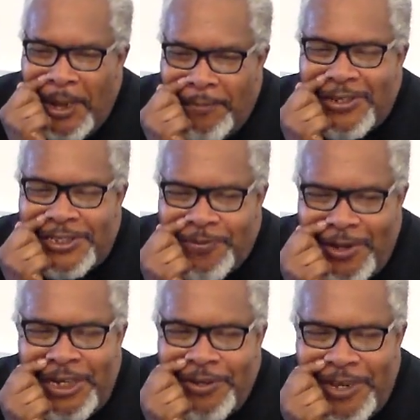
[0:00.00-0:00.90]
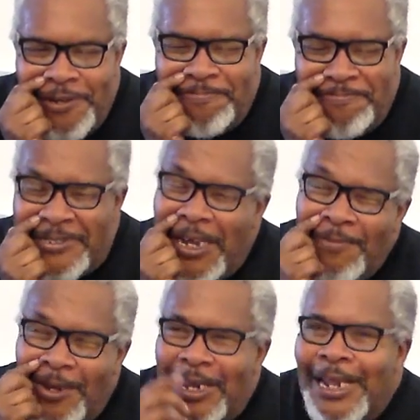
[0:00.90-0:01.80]
and we just want, you know, he'd
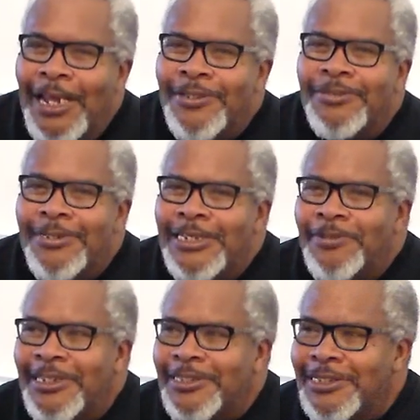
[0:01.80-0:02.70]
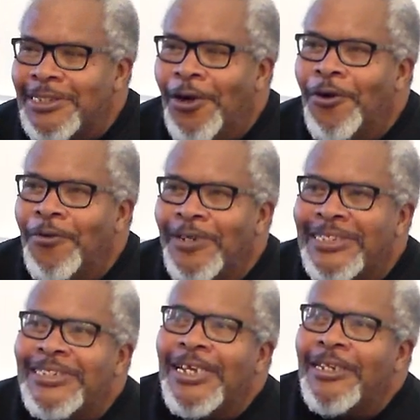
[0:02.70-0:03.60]
come out and hang out sometimes, but he just
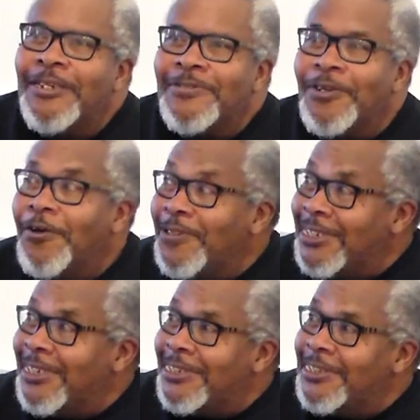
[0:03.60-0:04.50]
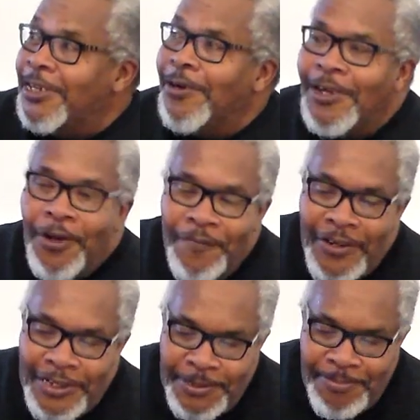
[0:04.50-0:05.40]
always sat, and he was always kind of staring off
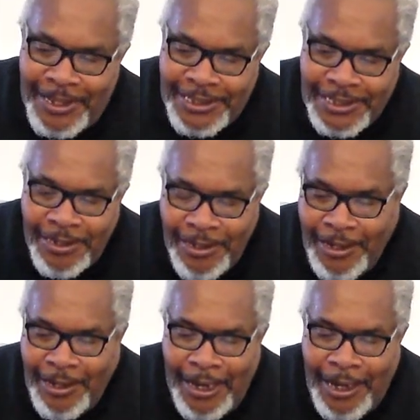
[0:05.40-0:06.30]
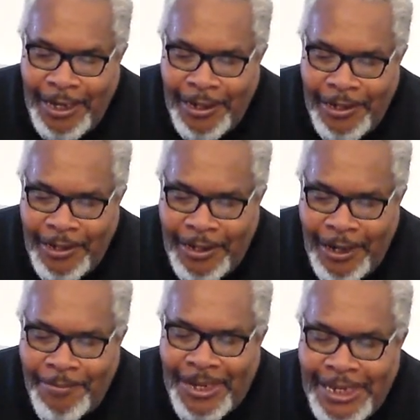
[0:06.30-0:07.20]
into space. And
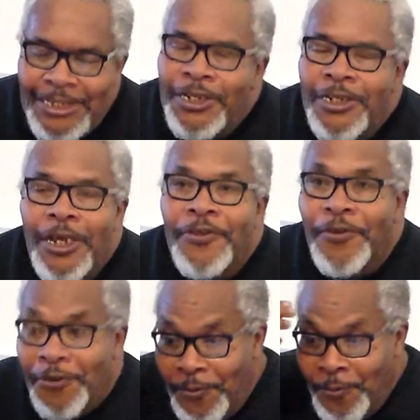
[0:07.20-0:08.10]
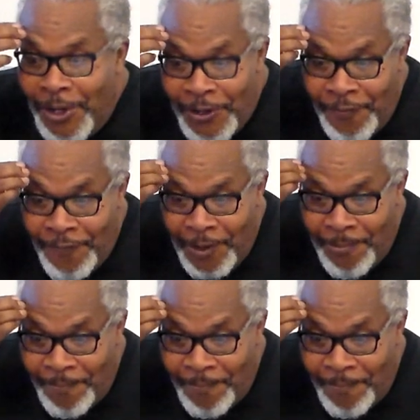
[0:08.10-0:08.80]
I mean, he's another one of,